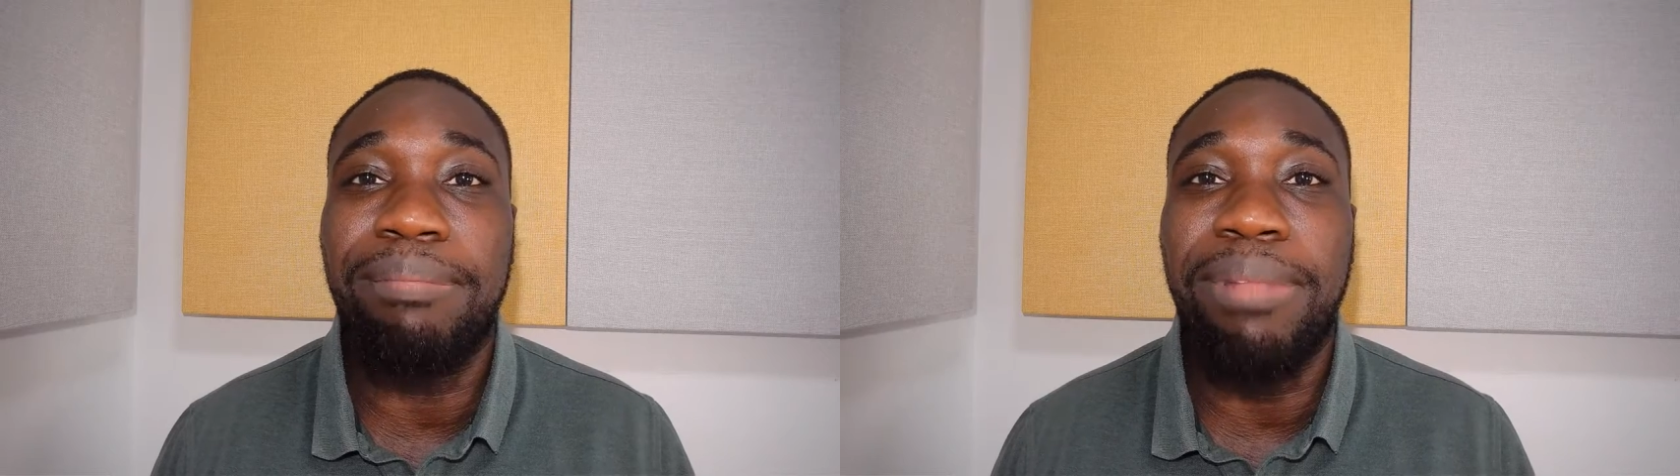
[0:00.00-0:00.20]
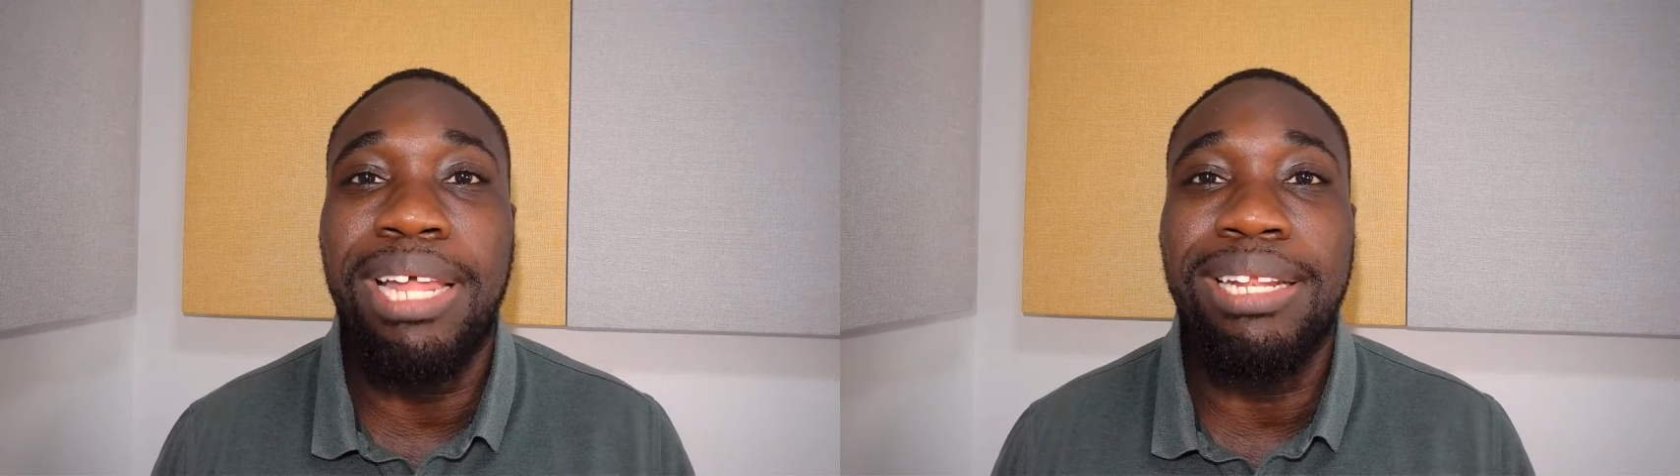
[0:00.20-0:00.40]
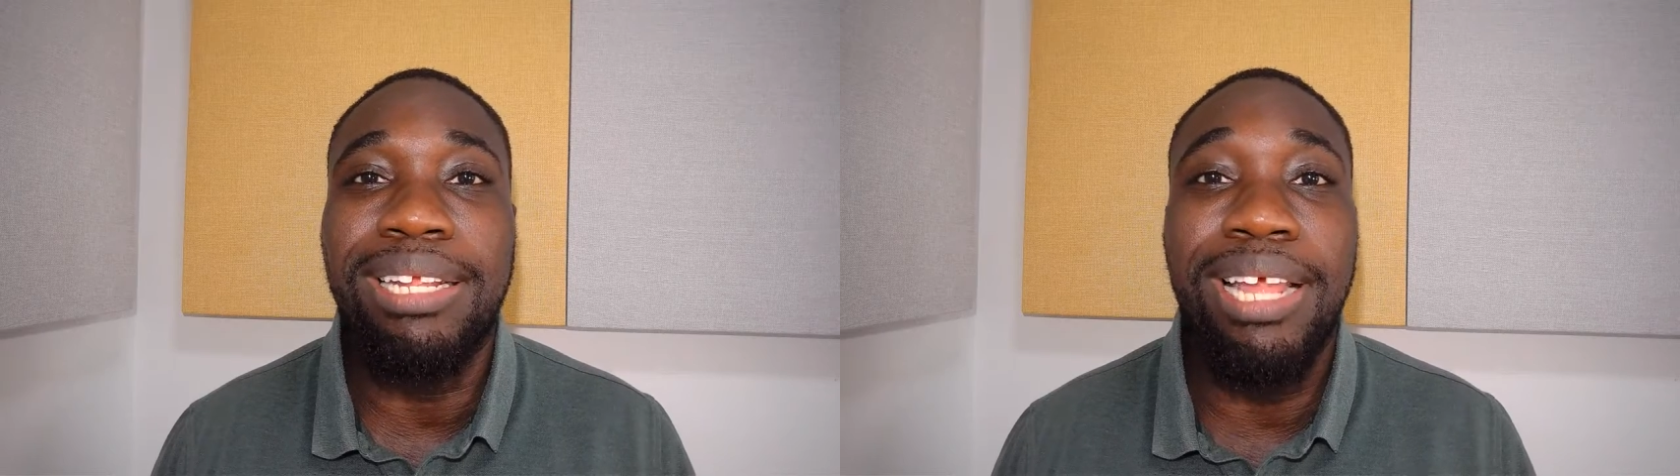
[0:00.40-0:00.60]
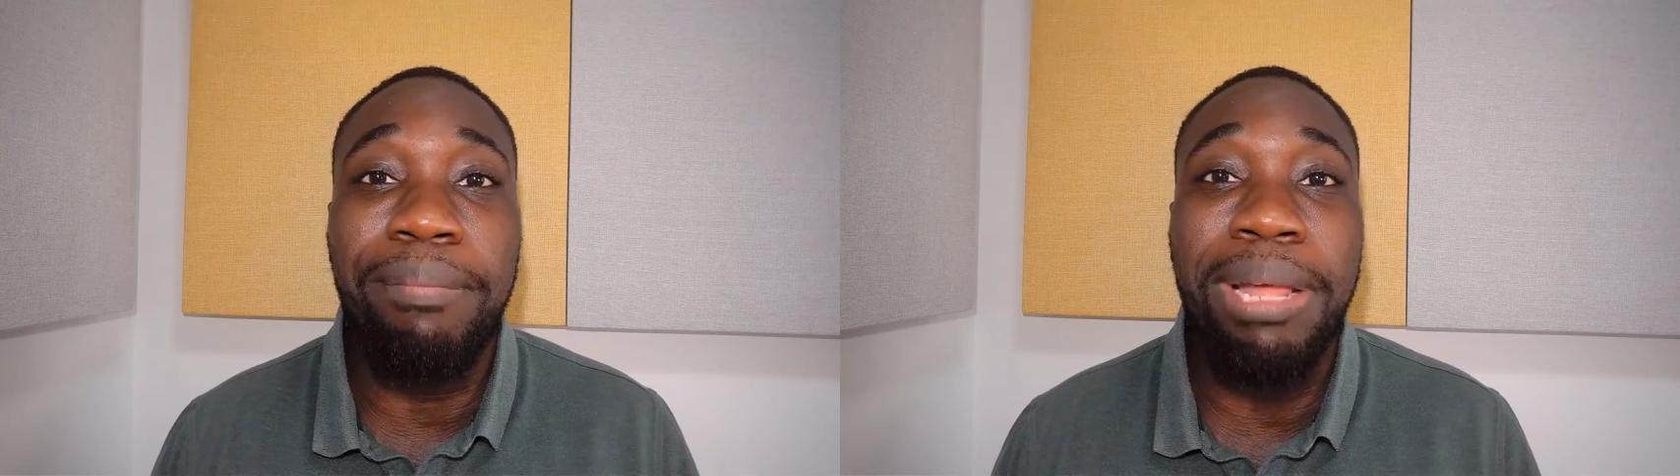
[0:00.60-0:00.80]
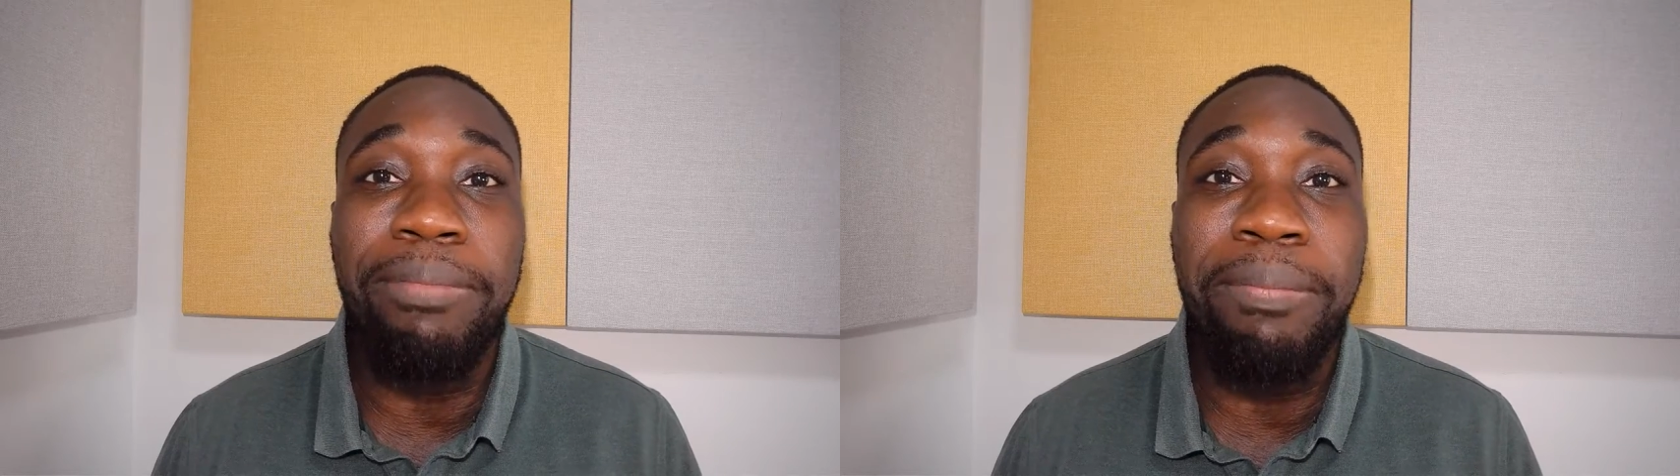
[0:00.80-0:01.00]
I'm not,
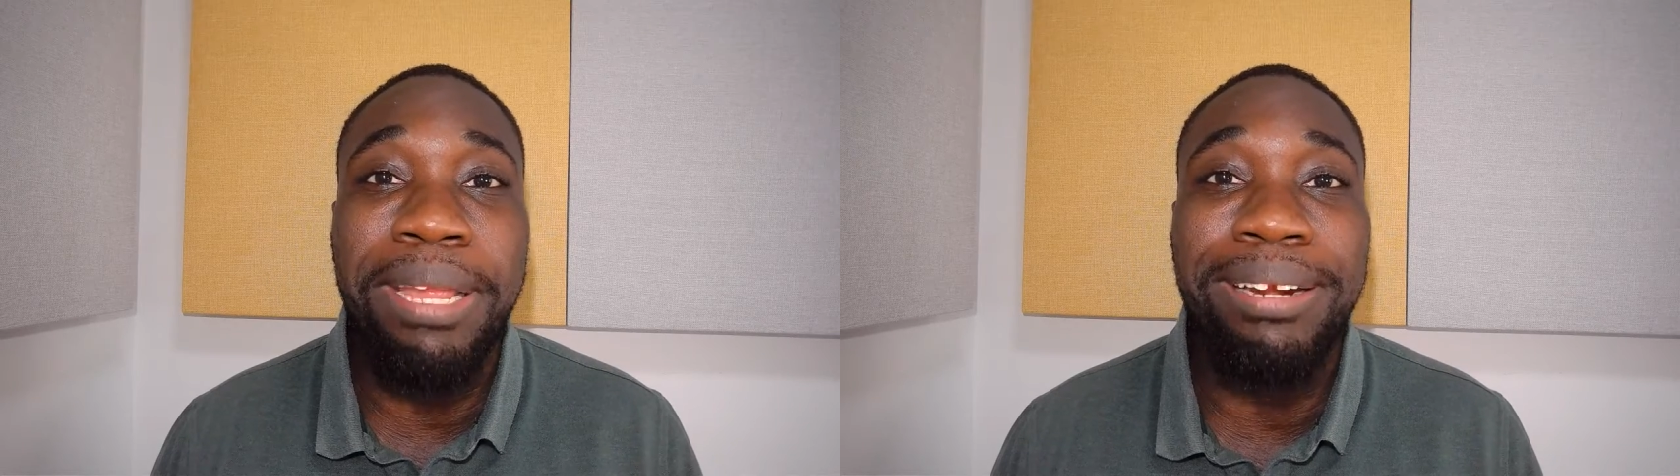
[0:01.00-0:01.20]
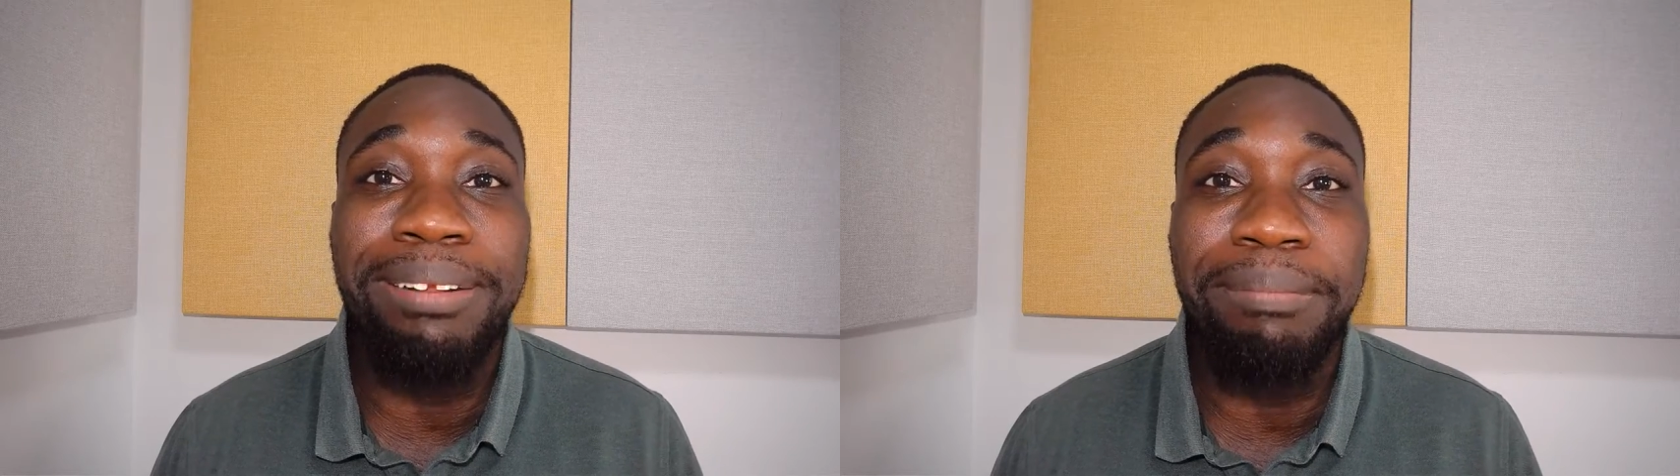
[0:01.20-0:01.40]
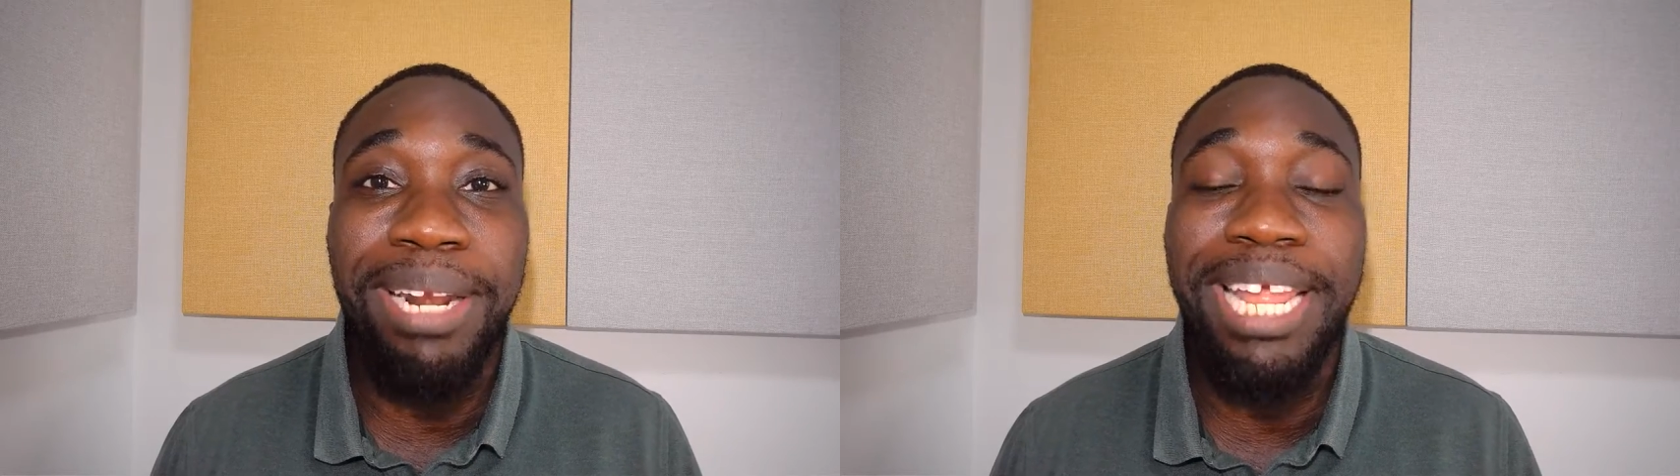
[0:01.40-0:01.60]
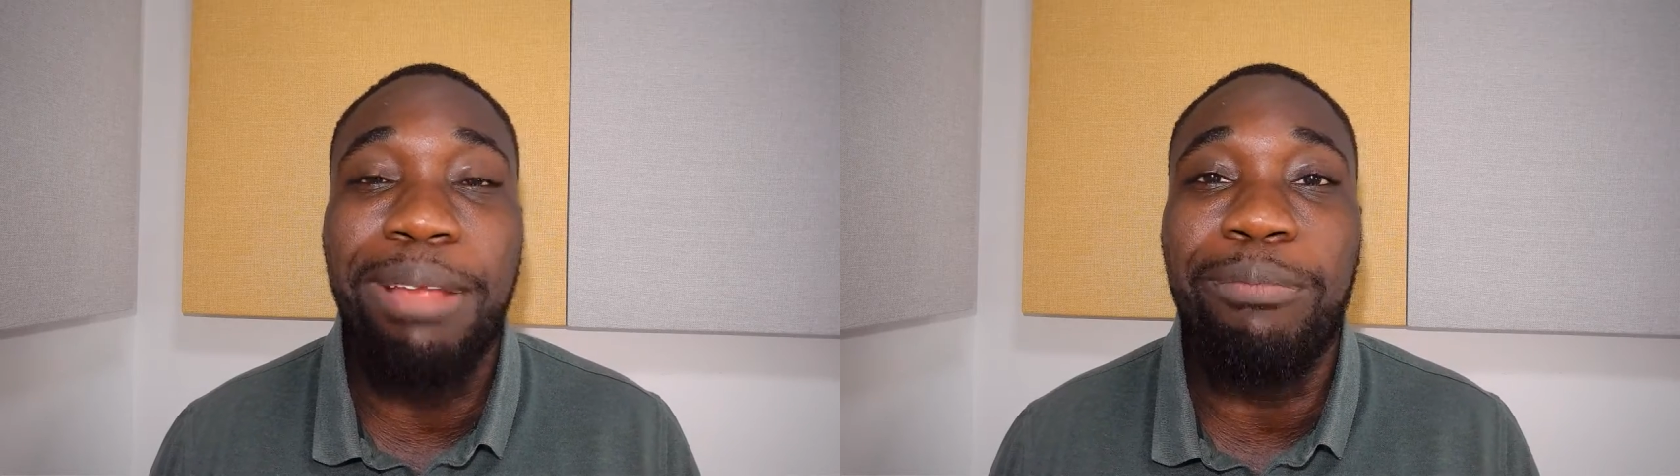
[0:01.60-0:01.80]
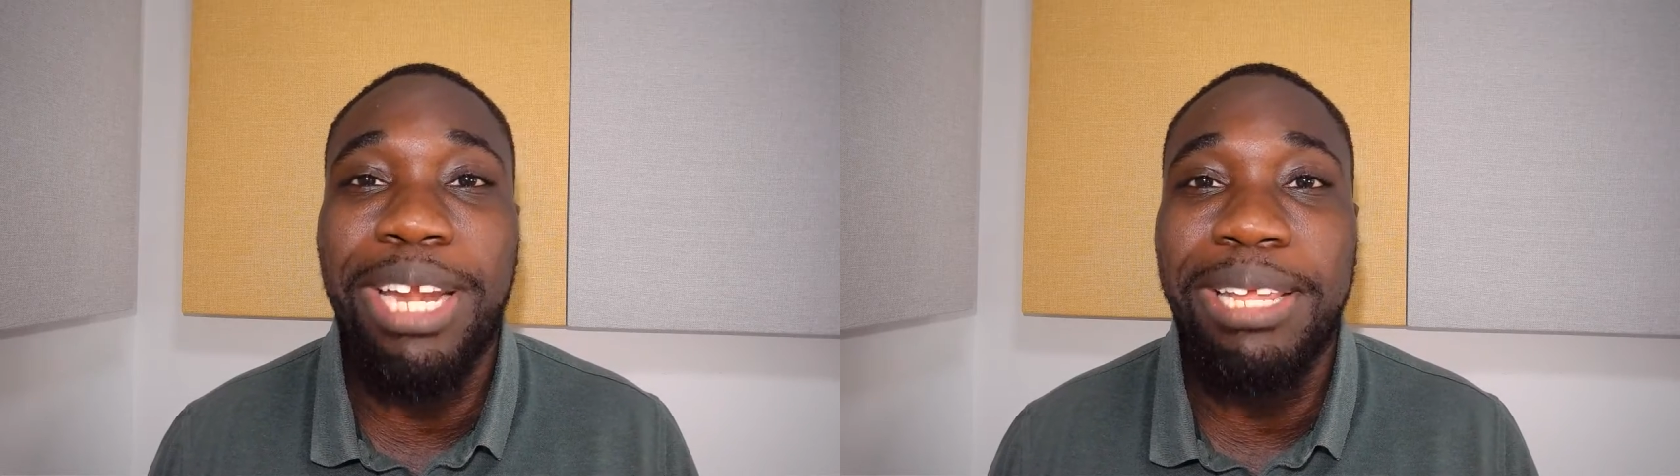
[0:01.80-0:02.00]
I'm not prepared, but I
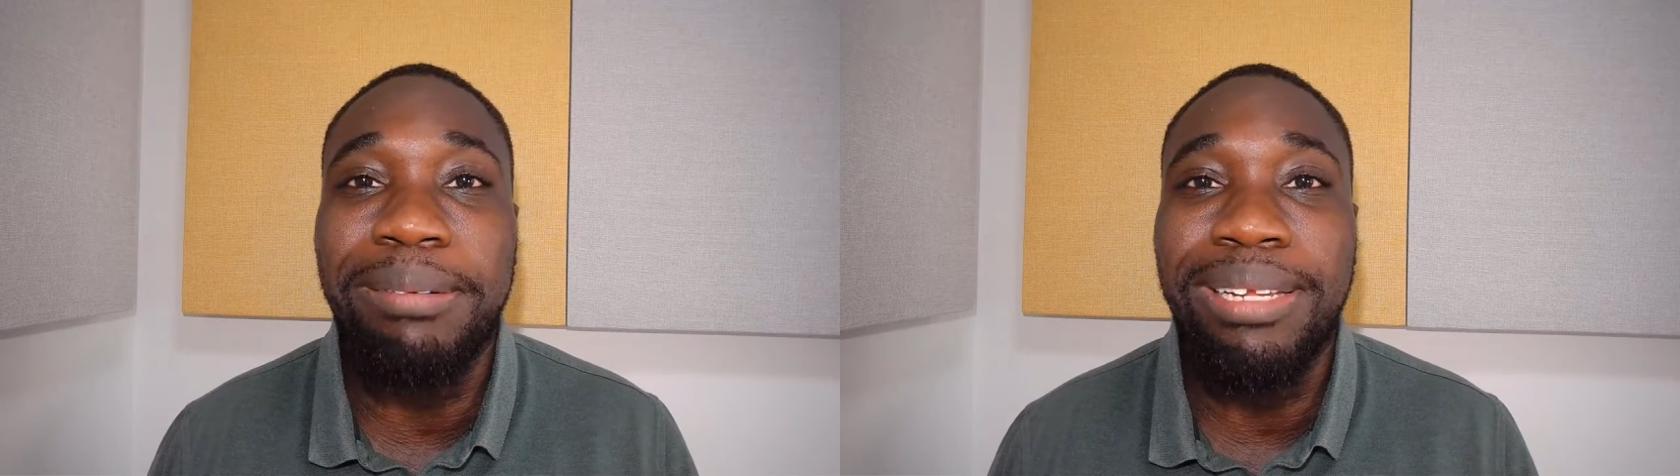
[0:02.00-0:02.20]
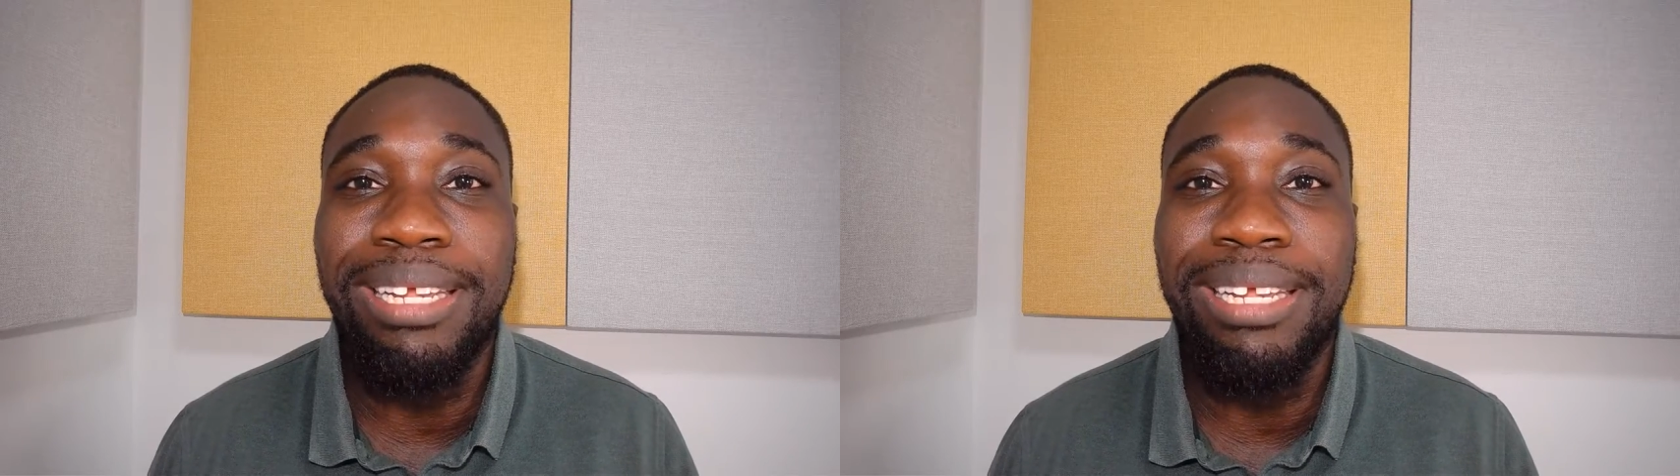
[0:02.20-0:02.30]
am ready.